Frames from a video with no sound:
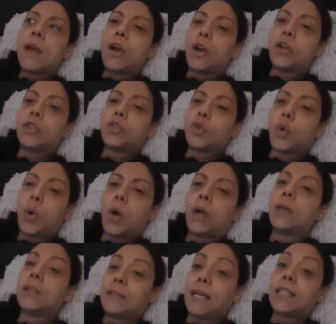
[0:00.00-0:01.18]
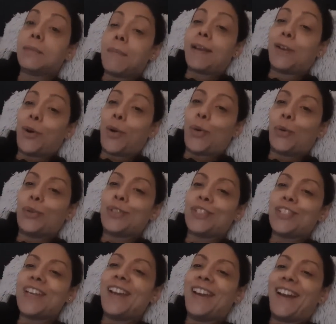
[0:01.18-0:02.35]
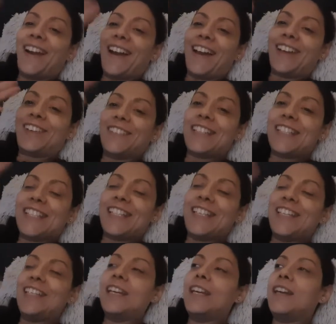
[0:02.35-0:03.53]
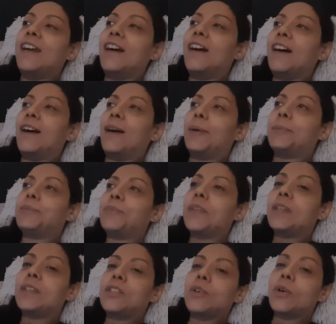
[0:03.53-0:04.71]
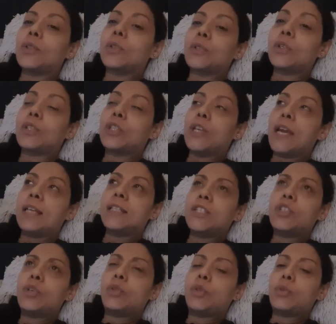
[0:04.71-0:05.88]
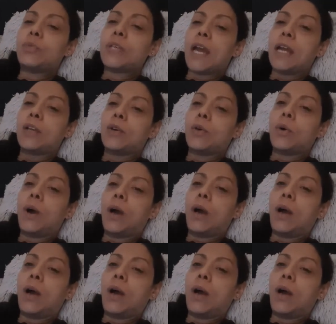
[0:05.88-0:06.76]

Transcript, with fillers: her talk, that's my coach. Hi, Christy. She has a YouTube channel.